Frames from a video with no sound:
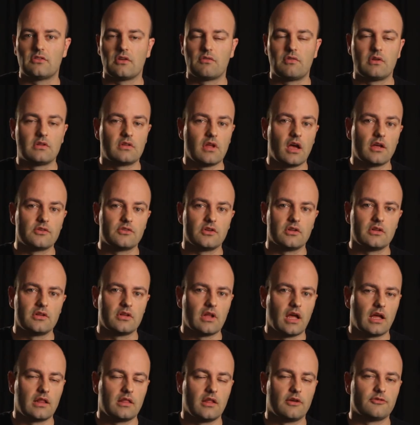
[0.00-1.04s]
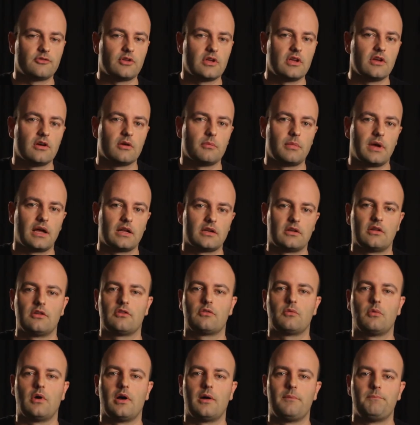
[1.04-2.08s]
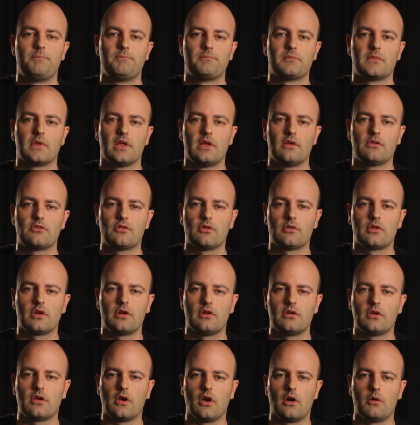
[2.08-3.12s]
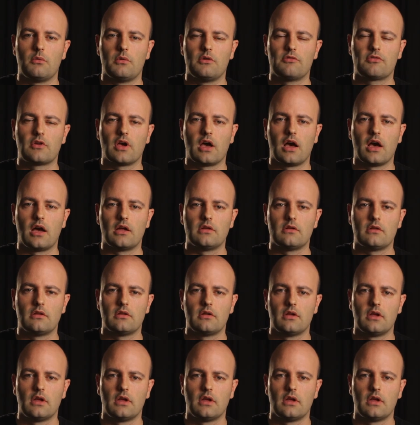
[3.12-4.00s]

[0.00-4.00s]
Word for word: If it doesn't, I'd love to hear about it as well. So there you go. We've got